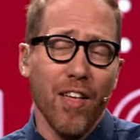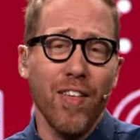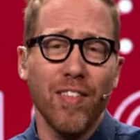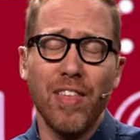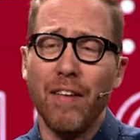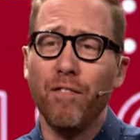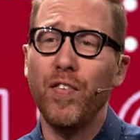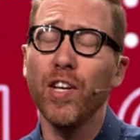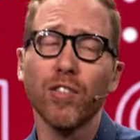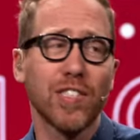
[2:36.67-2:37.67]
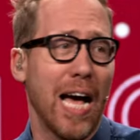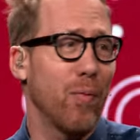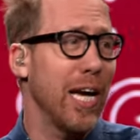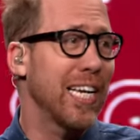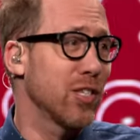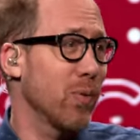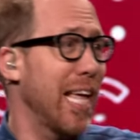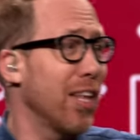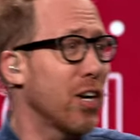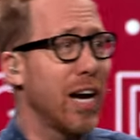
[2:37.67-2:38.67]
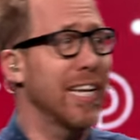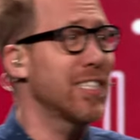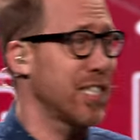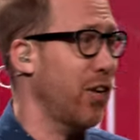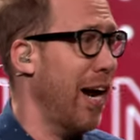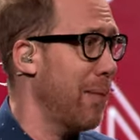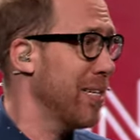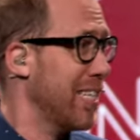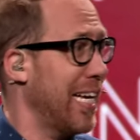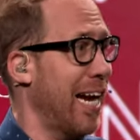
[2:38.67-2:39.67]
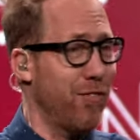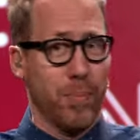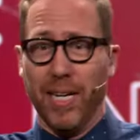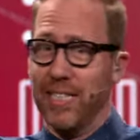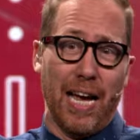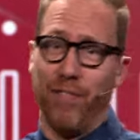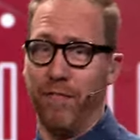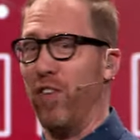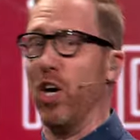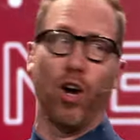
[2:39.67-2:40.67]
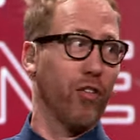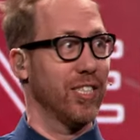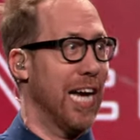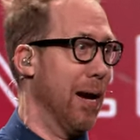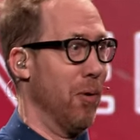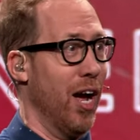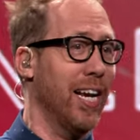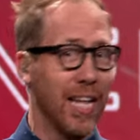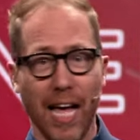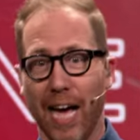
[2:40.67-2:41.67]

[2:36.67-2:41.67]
that, that feels that way because when they look on Instagram, it's like everybody's having fun all the time, right?